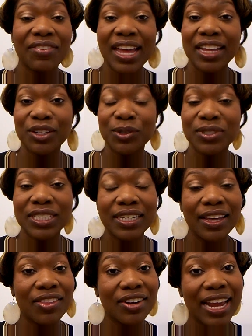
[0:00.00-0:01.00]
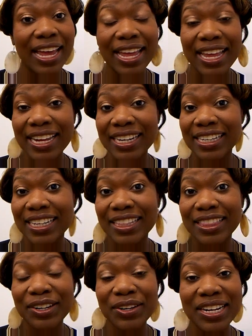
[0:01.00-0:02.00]
if I can lose another 9
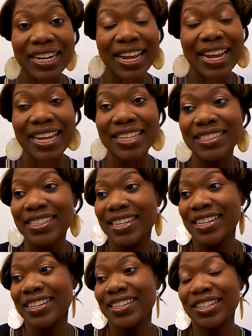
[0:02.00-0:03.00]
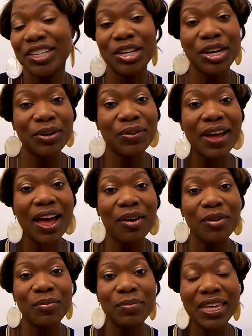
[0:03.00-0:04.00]
in 30 days, then,
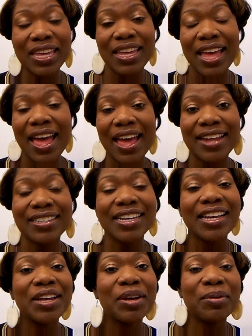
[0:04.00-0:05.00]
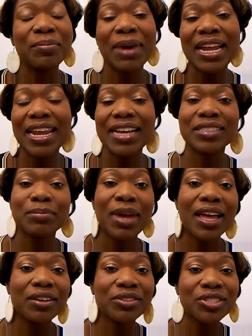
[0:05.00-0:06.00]
I'll be at my next
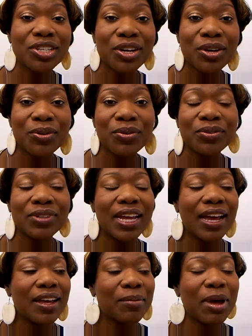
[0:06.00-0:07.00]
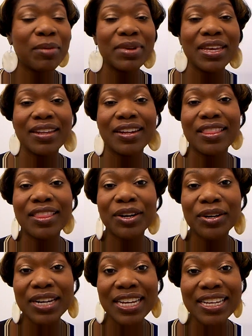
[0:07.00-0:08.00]
milestone. I'll be in the
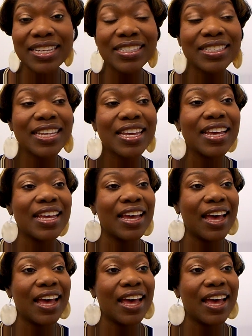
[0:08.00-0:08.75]
30s.